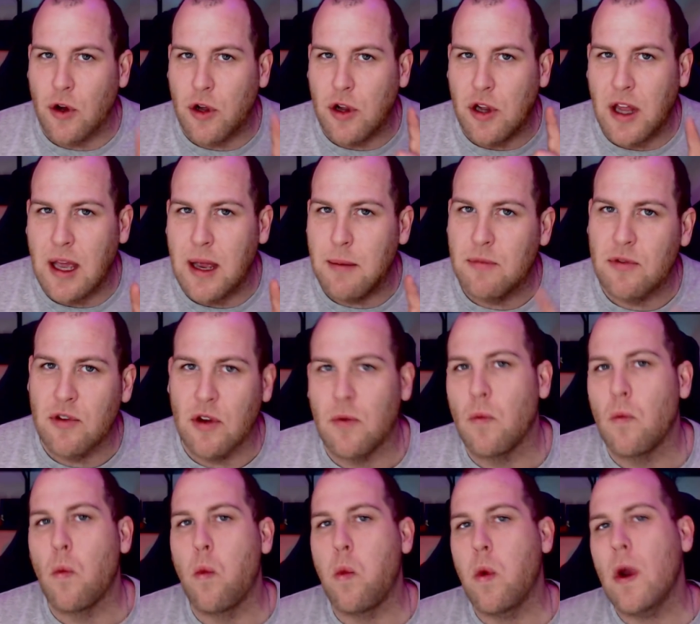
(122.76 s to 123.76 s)
of her claims,
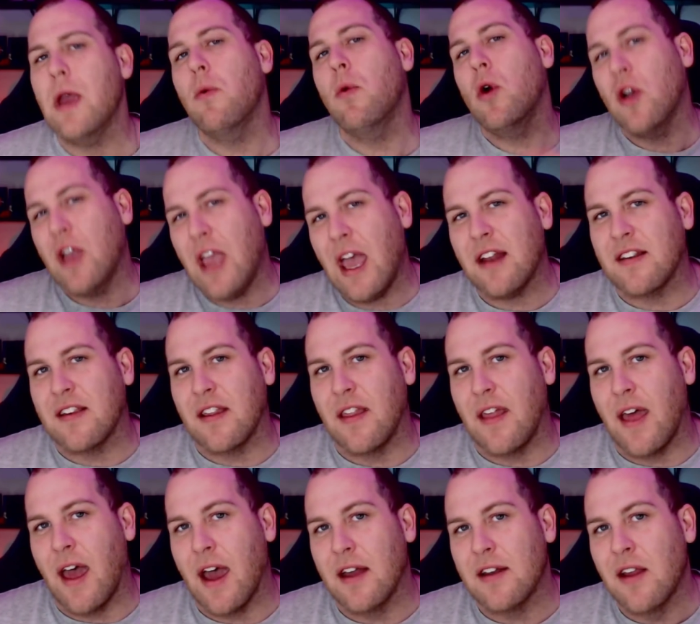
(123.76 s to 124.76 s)
and we will get
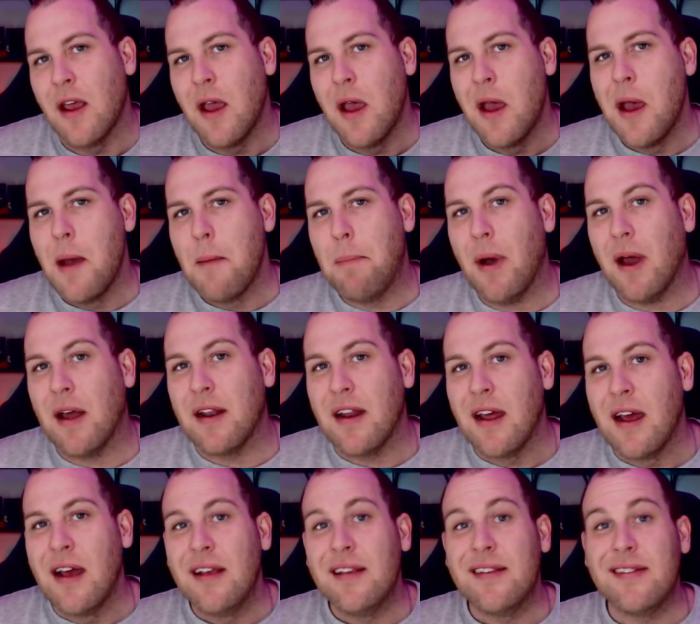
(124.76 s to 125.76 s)
to that. But
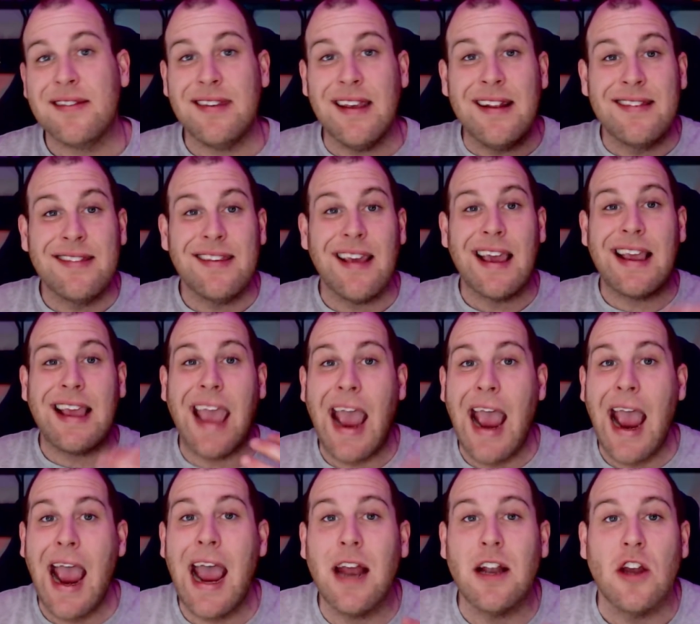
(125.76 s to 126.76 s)
since I
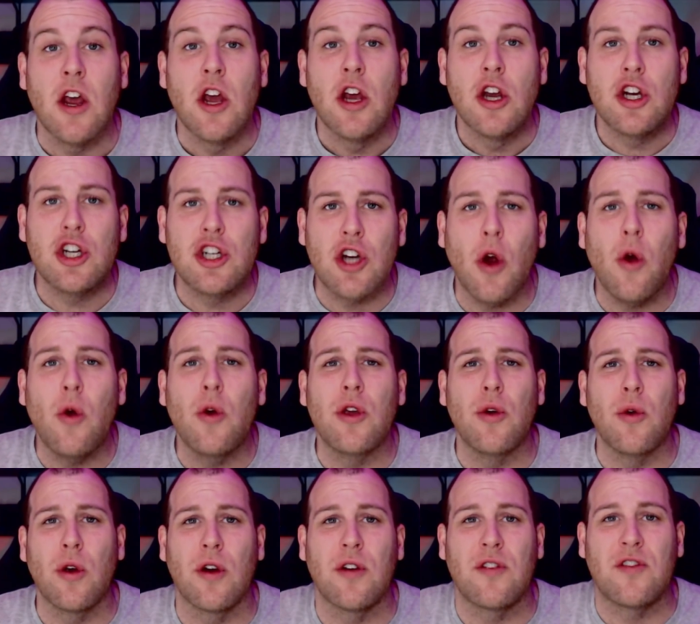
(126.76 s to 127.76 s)
can't show
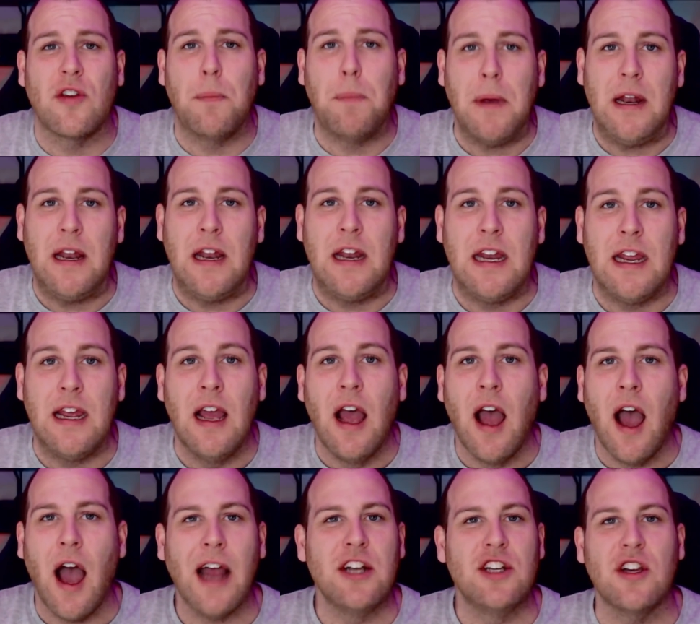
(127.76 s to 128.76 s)
you her
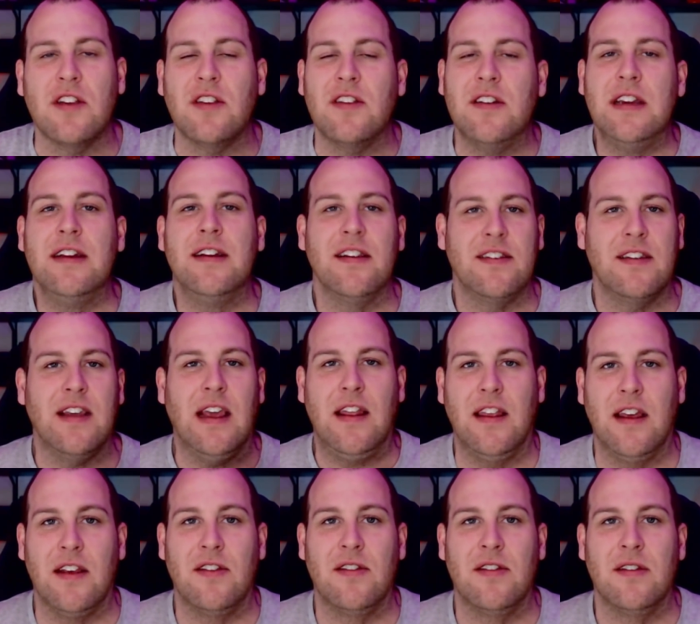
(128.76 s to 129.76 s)
stupidity, I just need to
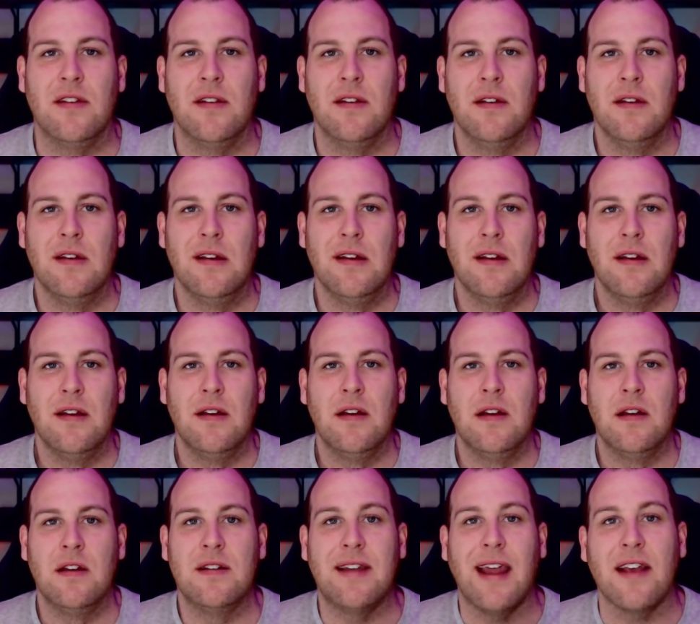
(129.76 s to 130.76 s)
say this.
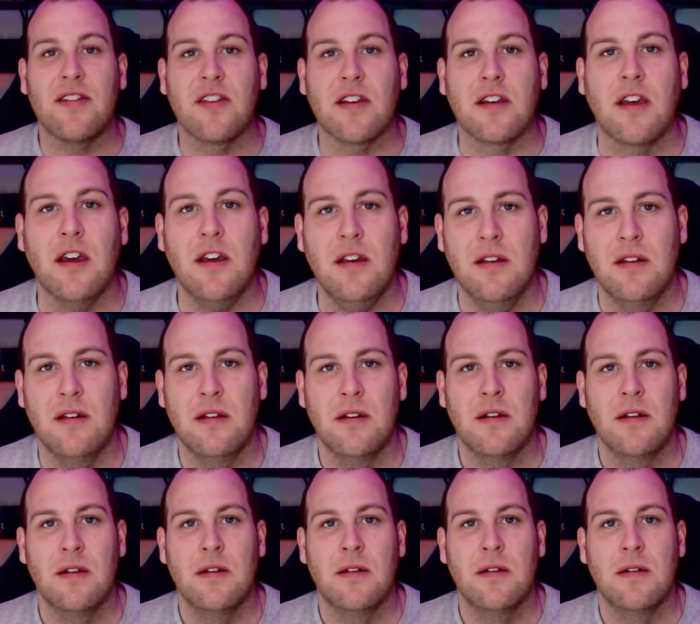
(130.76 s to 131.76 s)
Tessica,
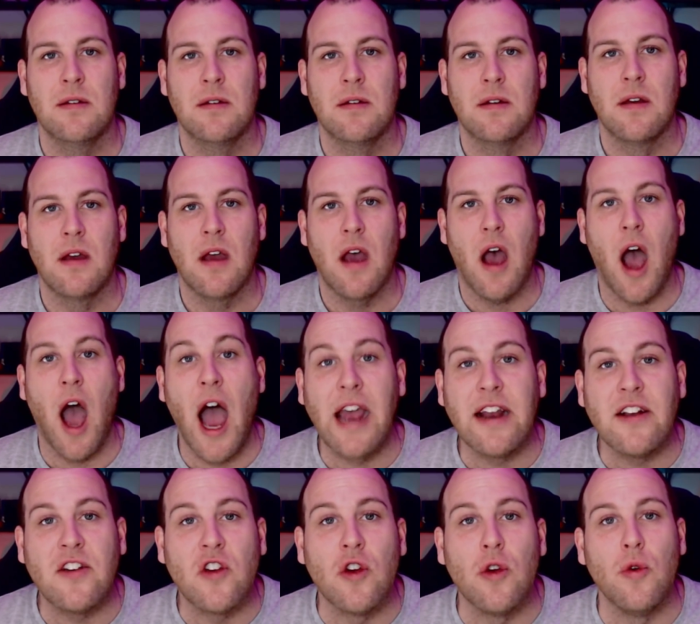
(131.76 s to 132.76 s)

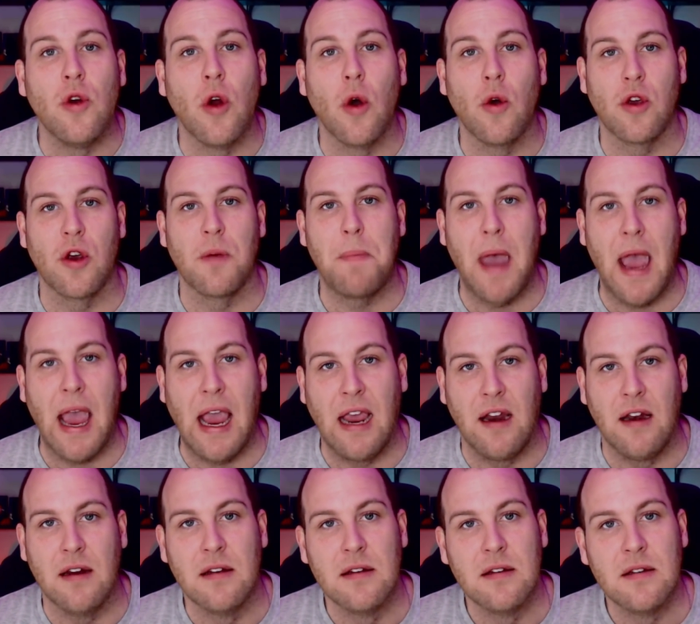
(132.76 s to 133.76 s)
I too know your
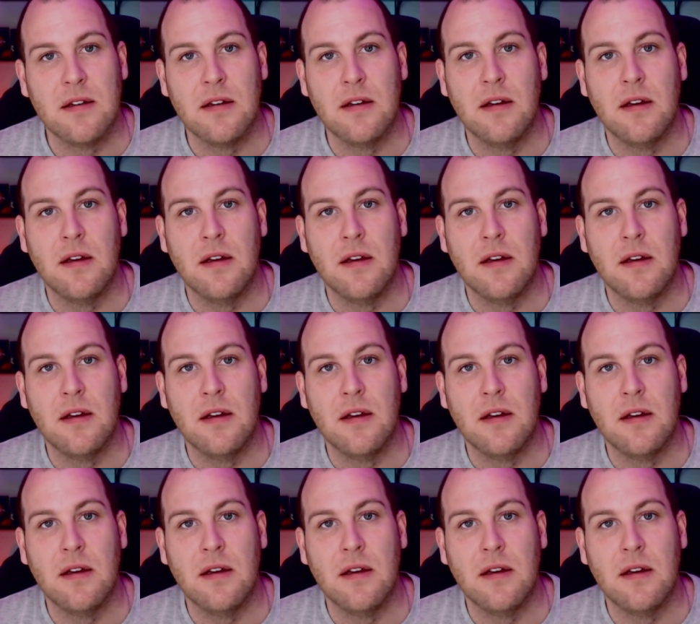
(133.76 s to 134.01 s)
pain.